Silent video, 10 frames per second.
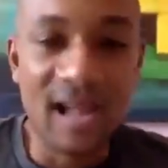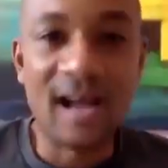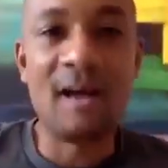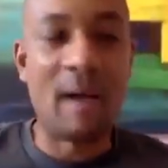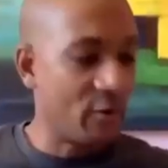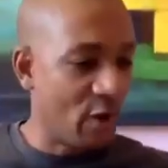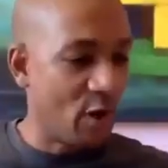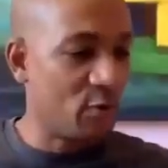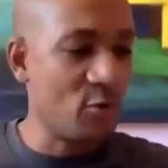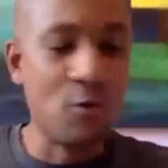I don't
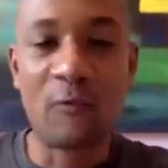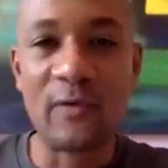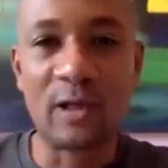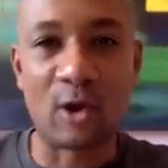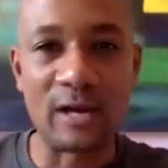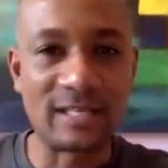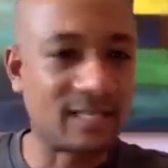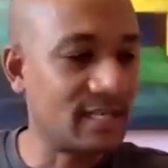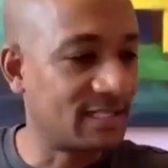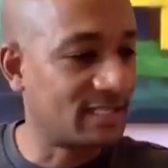know how you feel,
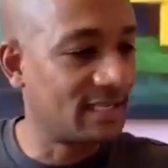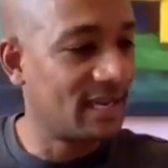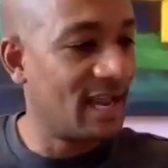Constance.